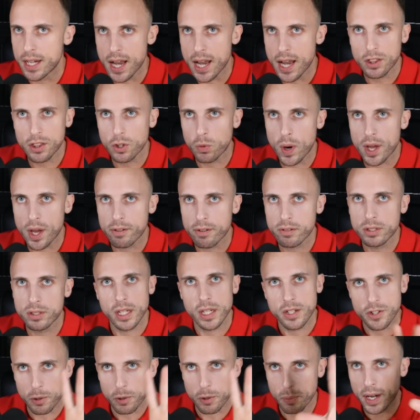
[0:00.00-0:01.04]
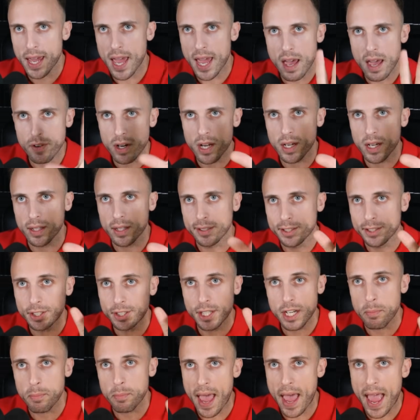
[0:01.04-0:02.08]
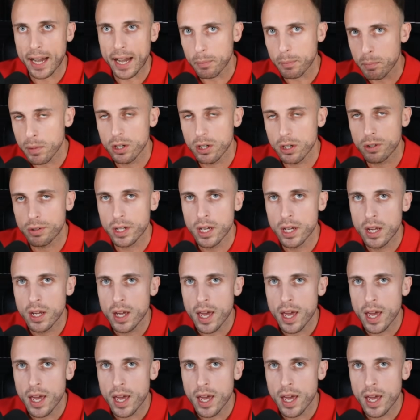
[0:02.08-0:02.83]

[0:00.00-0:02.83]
not the Weather Center, but I have it on cinematic mode.